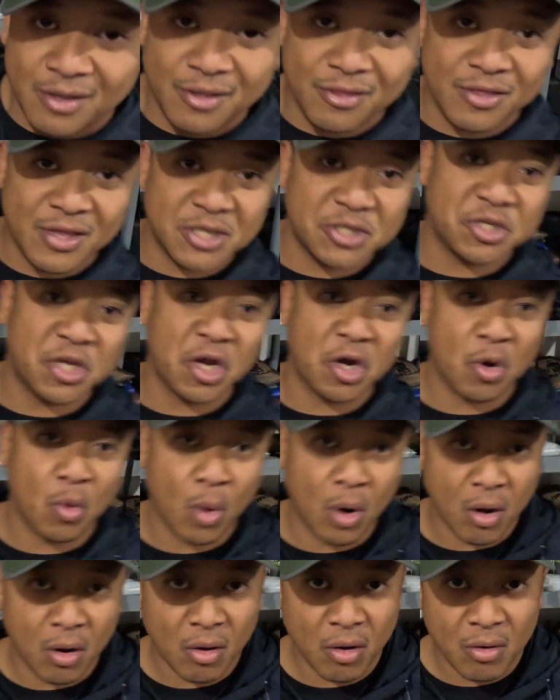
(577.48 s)
This gear
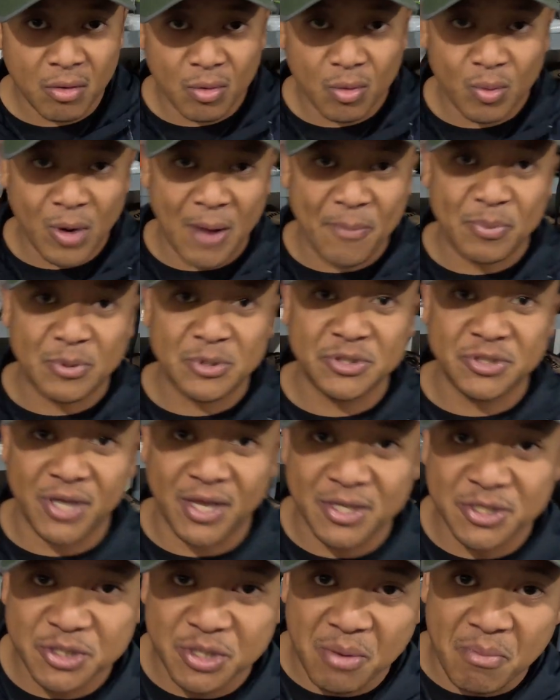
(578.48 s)
wall
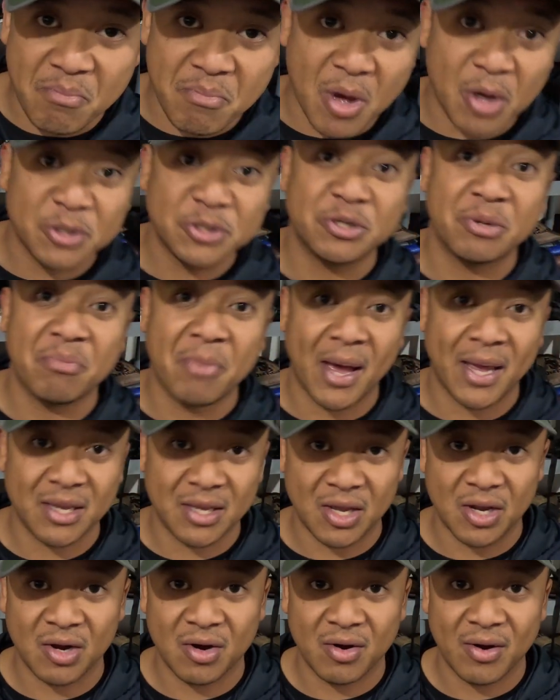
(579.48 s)
represents most of my
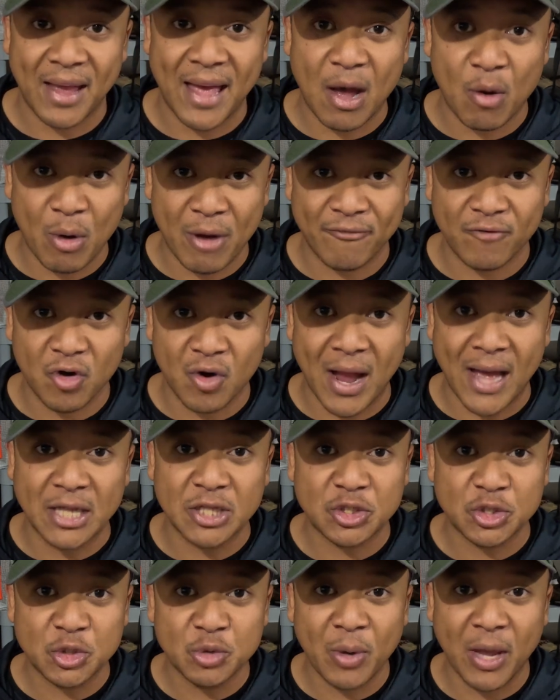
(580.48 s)
gear. However, I
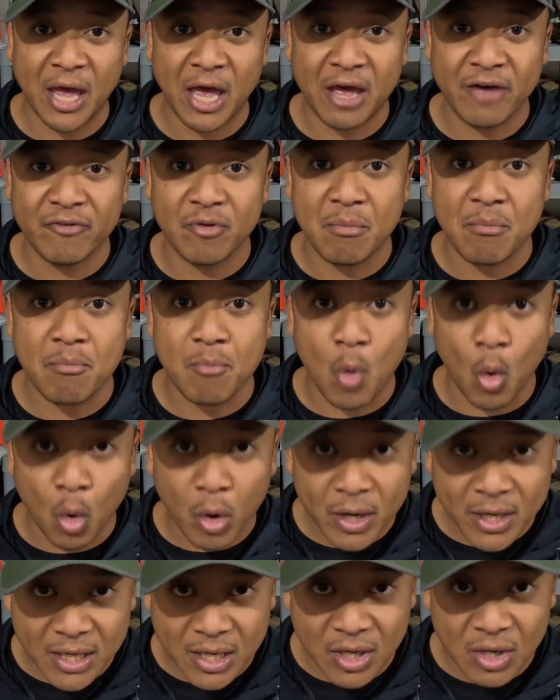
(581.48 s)
do have
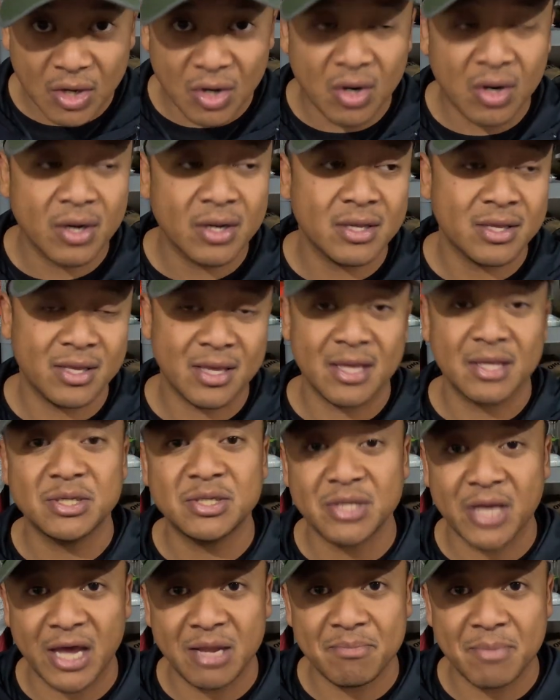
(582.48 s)
more gear
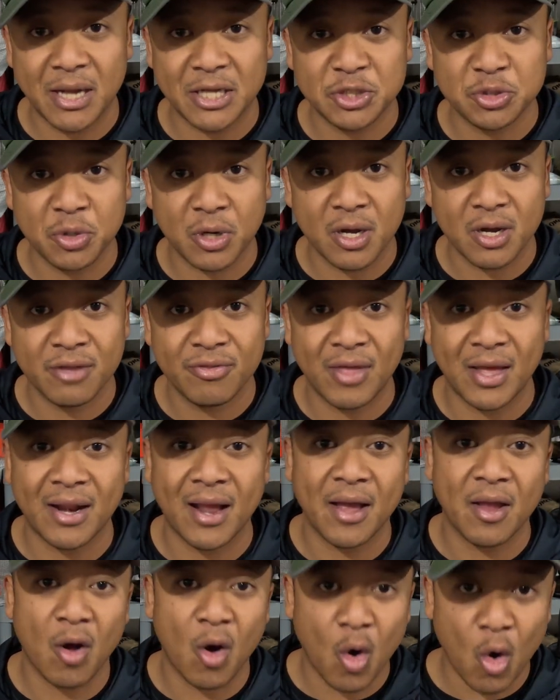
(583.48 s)
inside my truck that
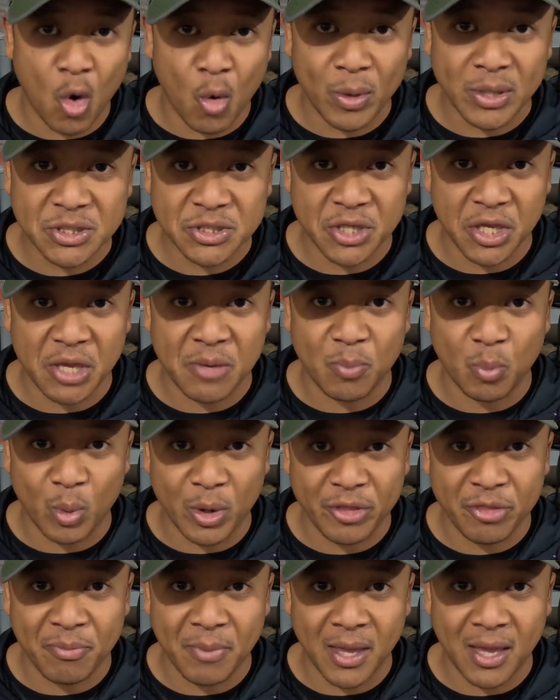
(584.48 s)
I always keep
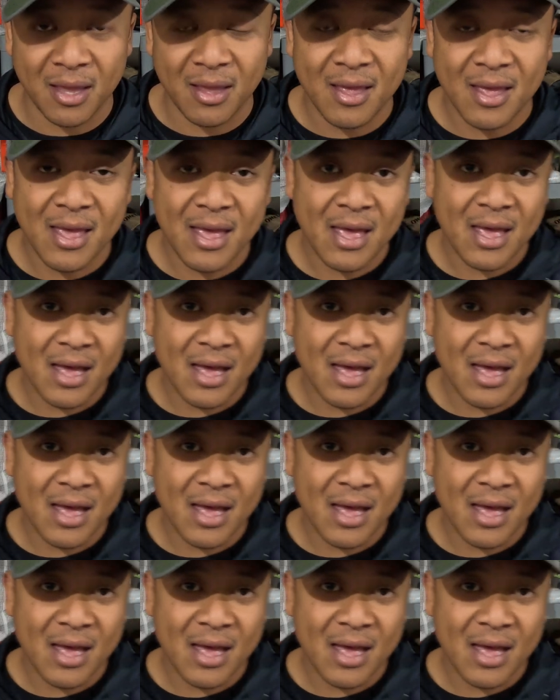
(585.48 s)
with me.